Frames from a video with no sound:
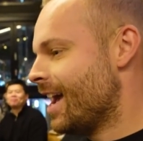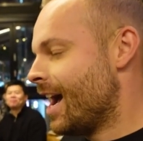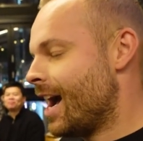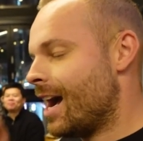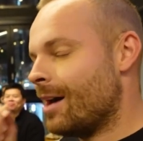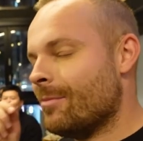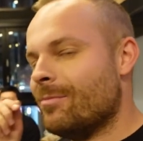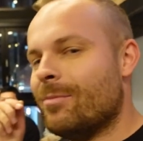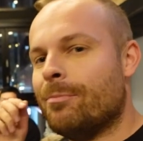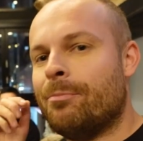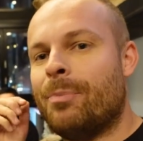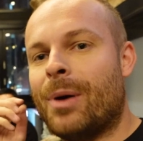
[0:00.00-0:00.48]

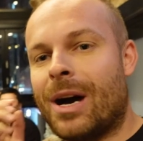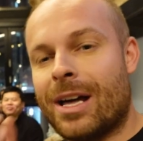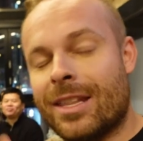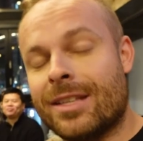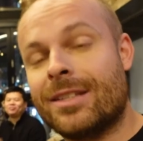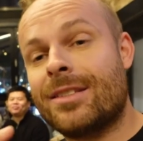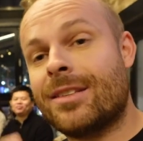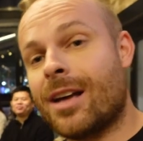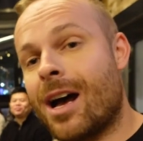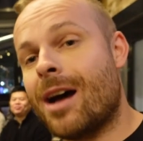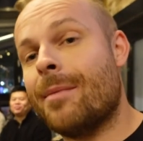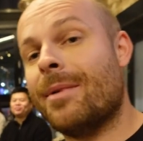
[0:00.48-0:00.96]
And by the
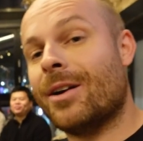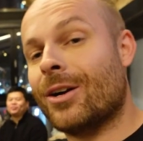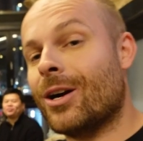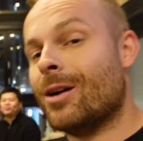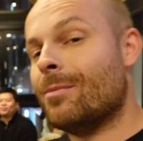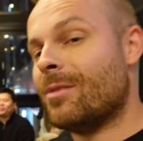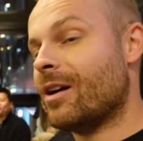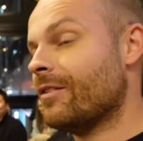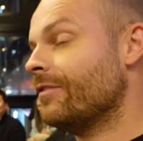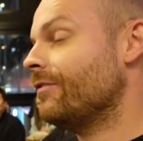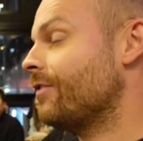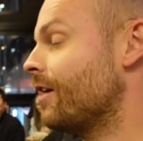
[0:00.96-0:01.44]
time I
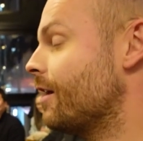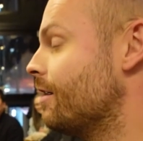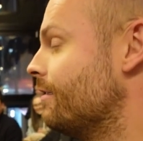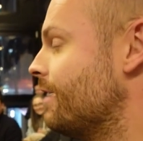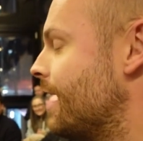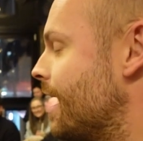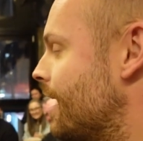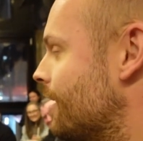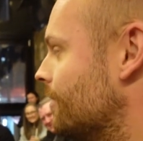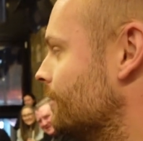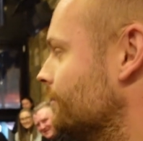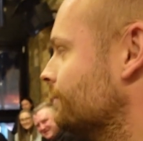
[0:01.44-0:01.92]
got my phone
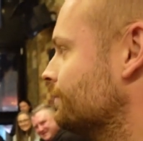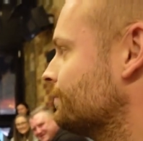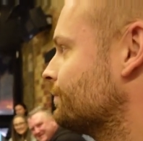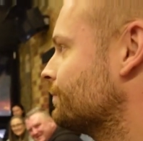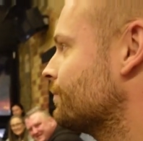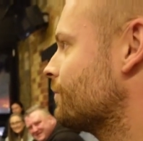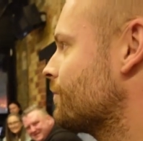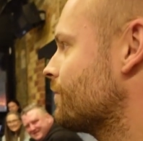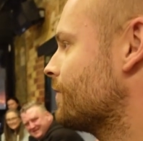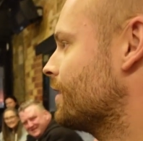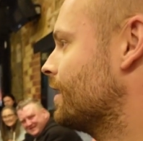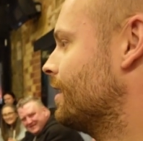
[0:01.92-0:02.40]
out
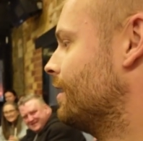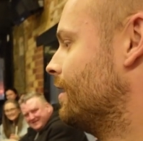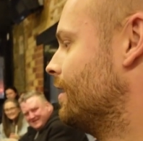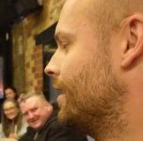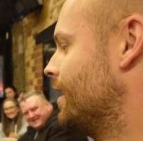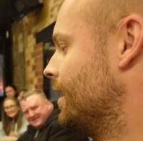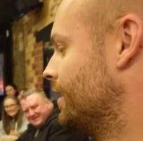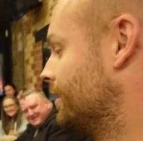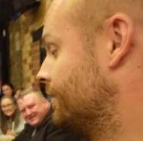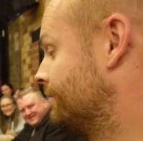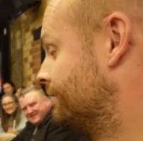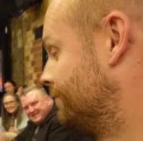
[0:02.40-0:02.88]

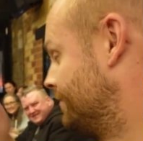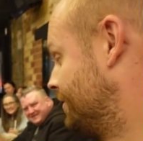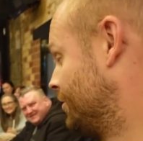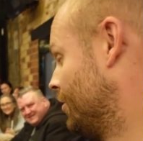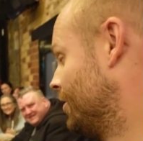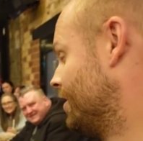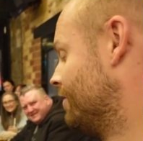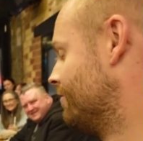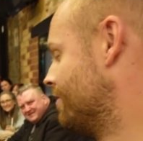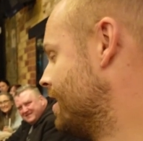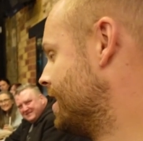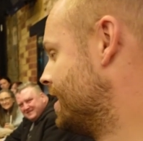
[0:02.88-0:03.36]
and
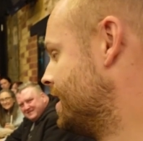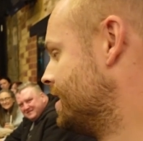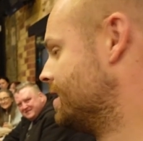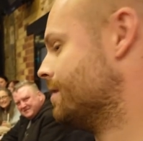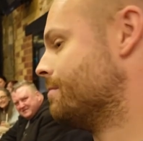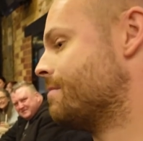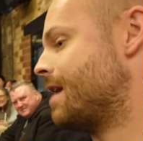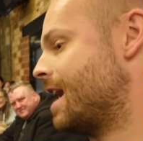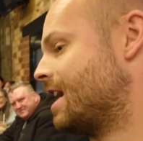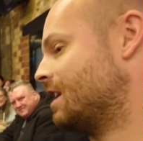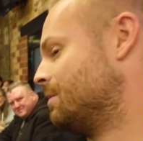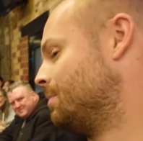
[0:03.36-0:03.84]
got it ready, the
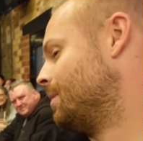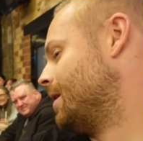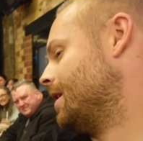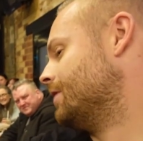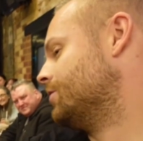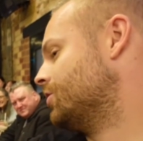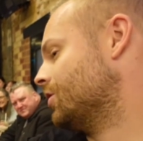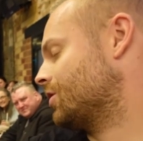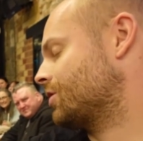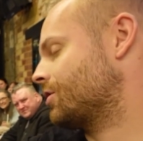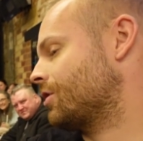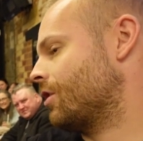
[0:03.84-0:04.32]
magpie
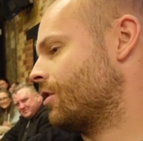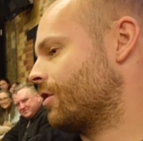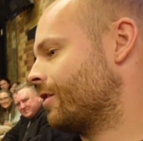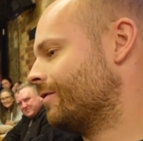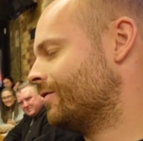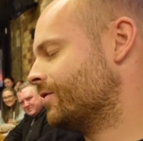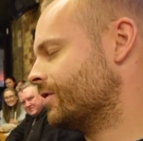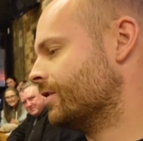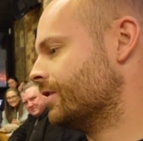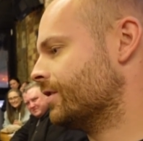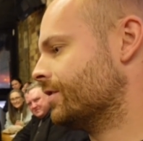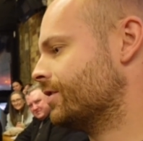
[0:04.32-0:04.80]
had just gone
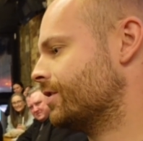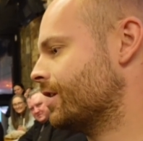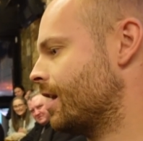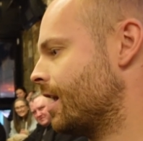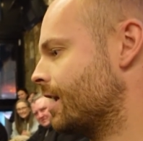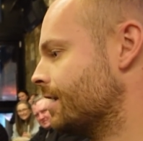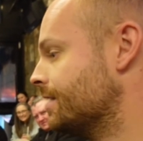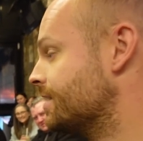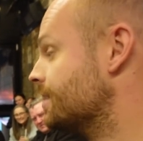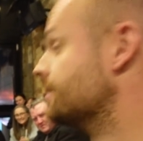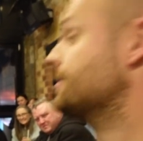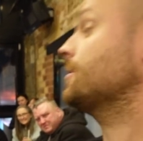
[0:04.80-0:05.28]
off to the
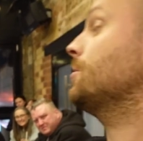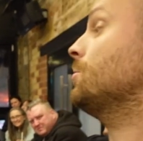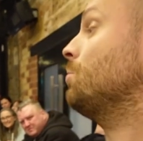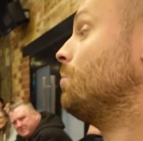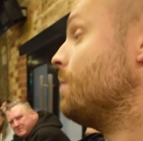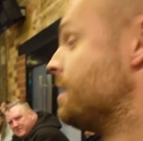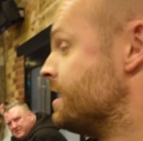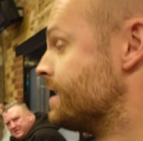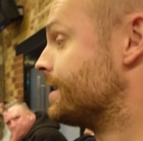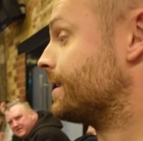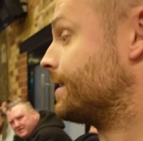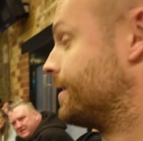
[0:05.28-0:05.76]
side. I said,
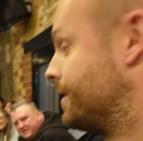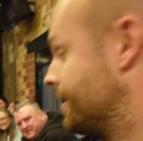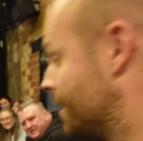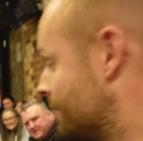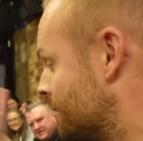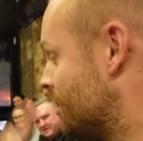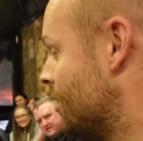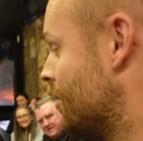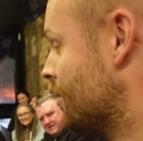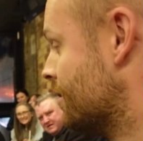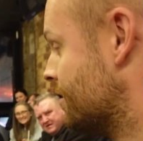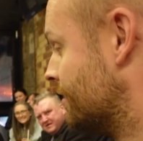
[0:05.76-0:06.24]
quick,
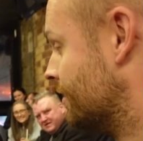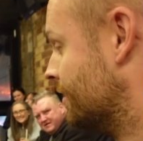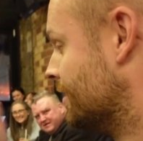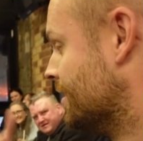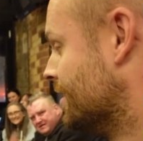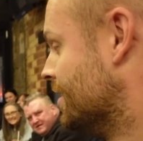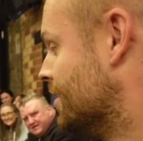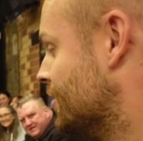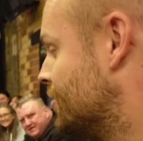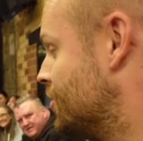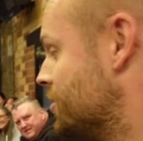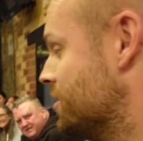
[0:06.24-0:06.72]
come on.
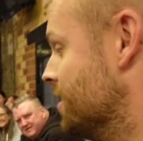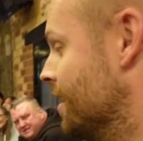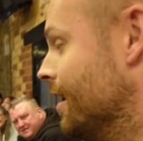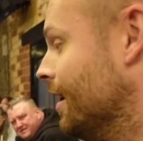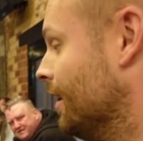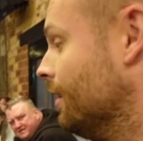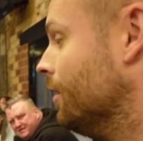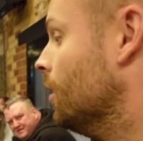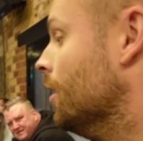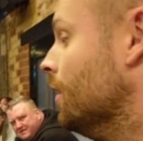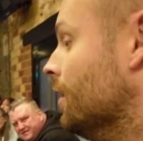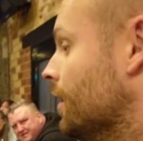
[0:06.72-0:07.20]
She's
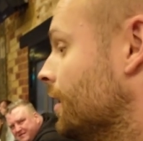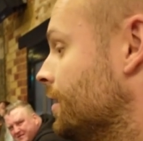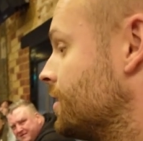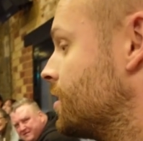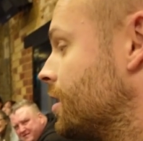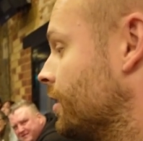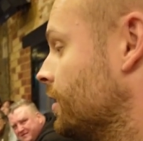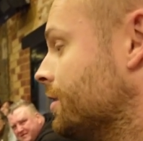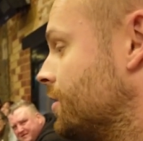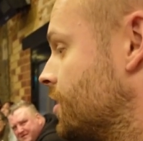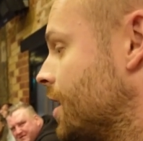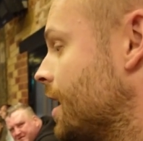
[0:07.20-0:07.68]
like, he's
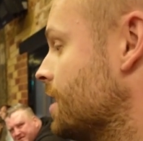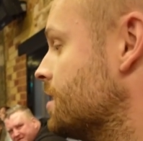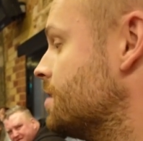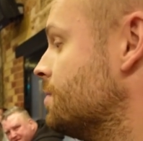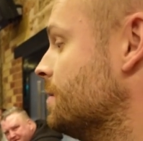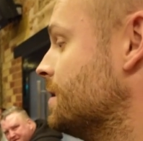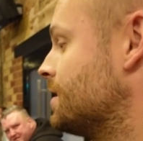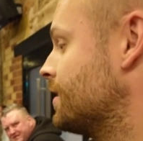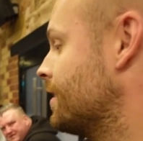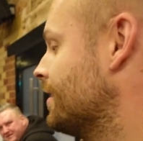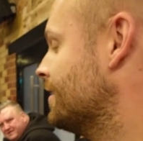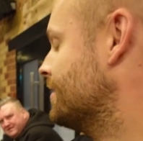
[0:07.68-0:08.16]
gonna chase
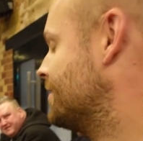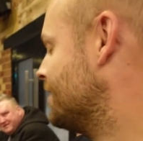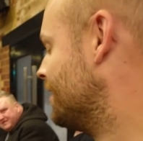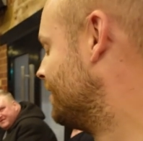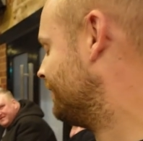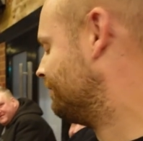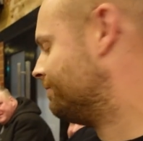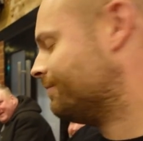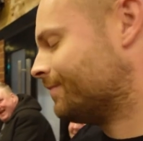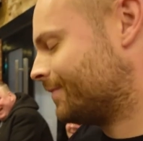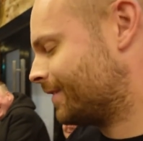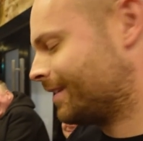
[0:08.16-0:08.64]
me, he's gonna
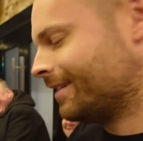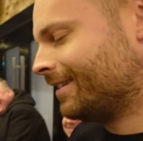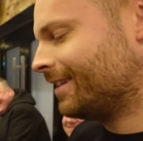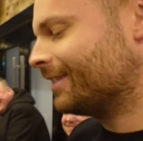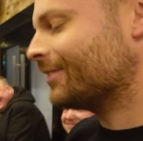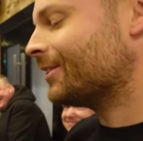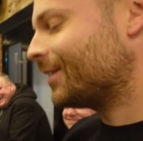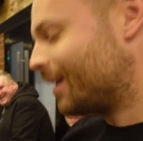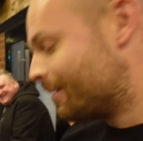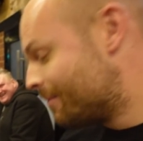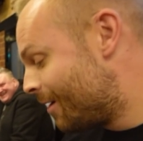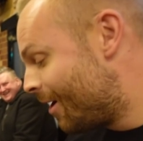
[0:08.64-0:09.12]
chase me.
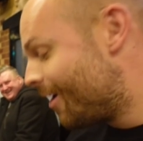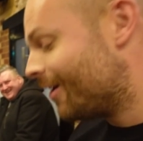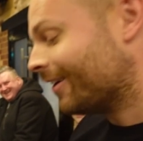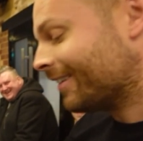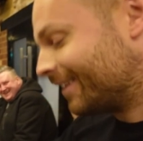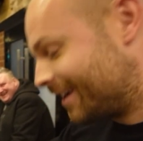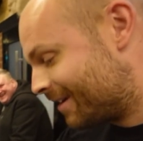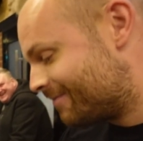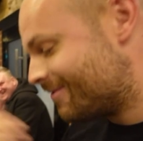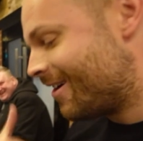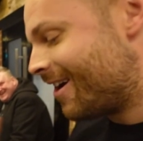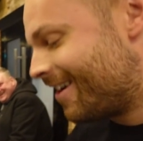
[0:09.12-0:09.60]
Like, come
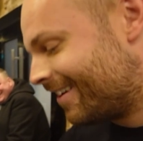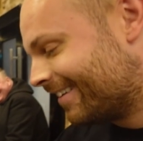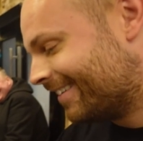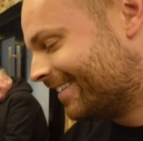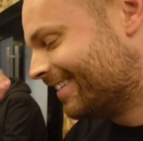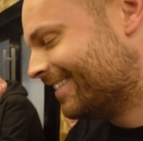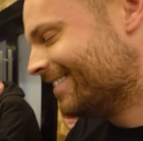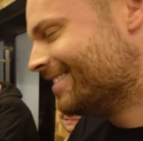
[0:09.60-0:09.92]
on.